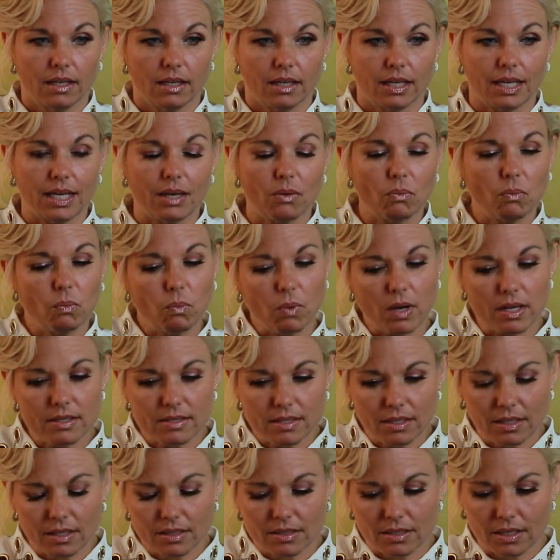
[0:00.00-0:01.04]
it
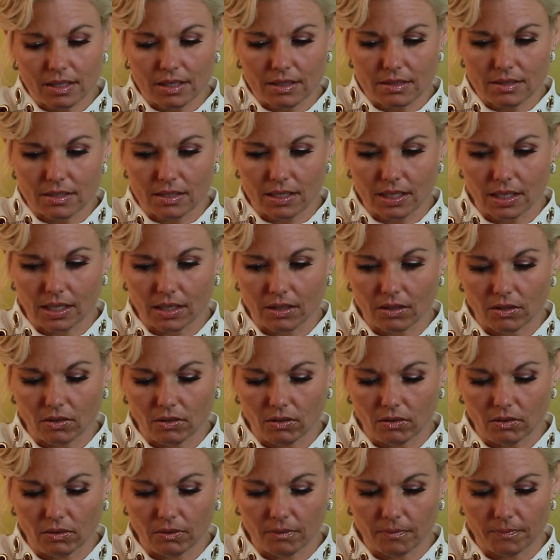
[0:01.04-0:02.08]
wasn't
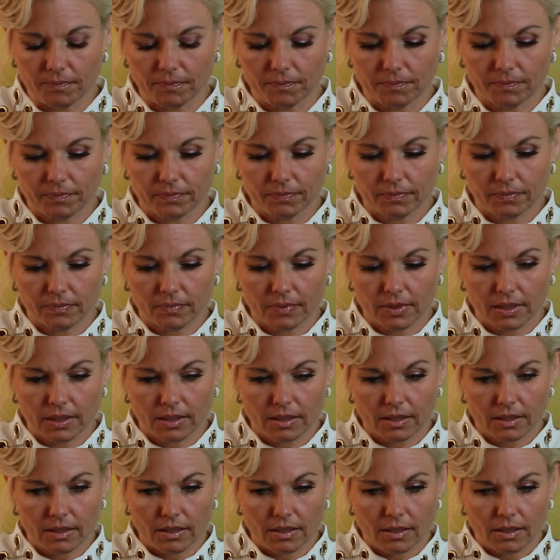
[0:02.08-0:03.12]
until
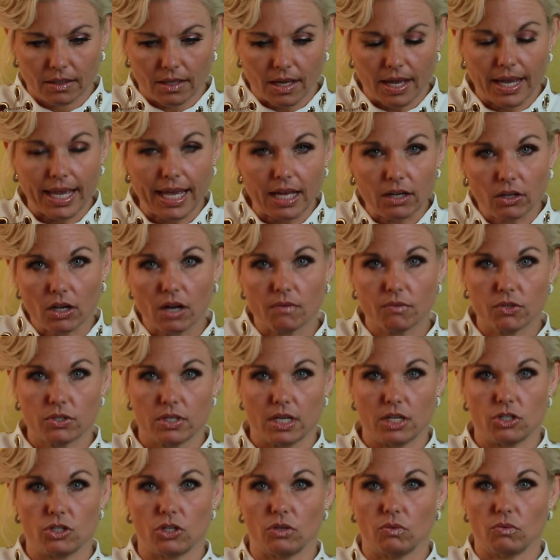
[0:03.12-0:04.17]
I had a
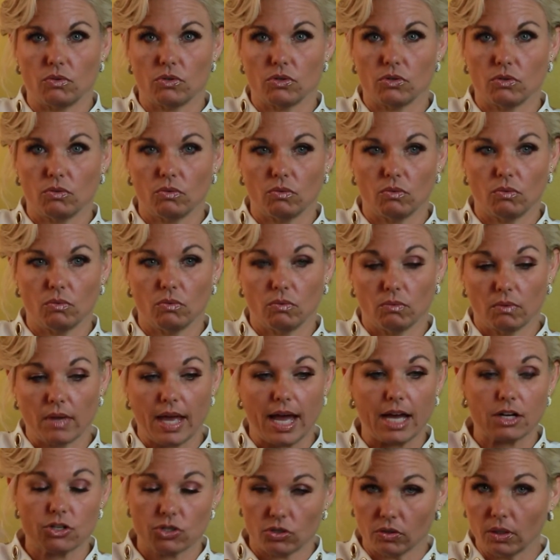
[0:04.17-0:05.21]
conversation
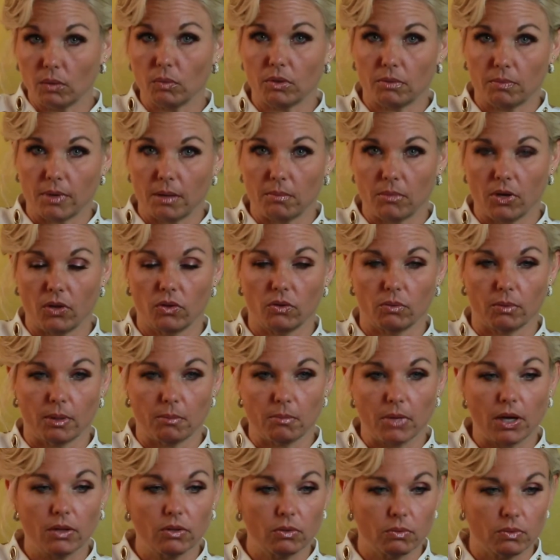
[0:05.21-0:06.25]
actually with my mother. My
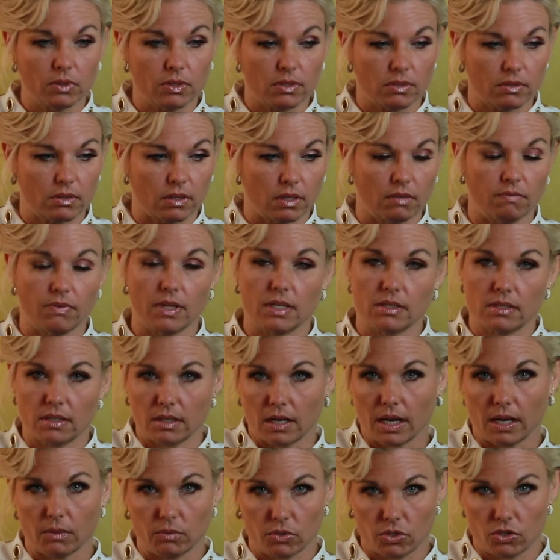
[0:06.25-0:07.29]
mother was convinced that
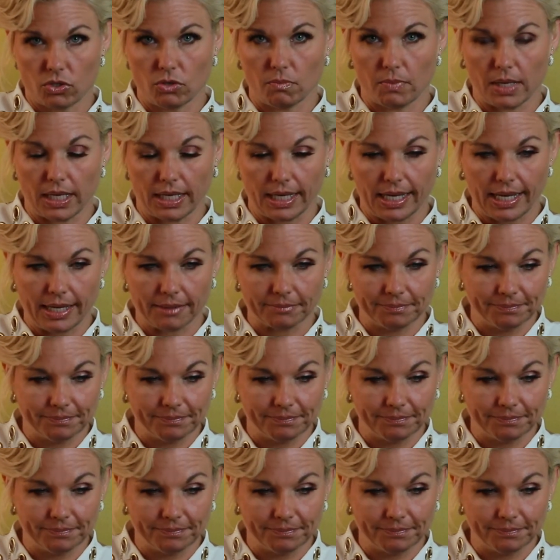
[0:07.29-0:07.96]
I was too picky,